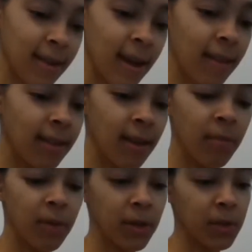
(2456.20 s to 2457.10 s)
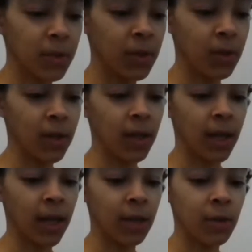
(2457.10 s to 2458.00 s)
I love books where you can
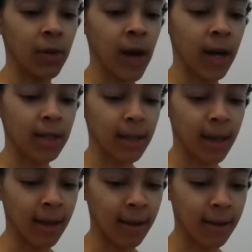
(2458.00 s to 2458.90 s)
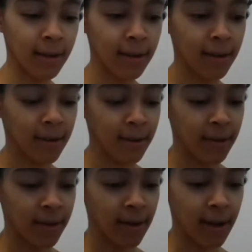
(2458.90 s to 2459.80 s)
like interact and
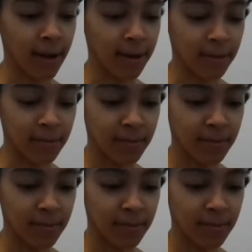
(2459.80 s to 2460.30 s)
um,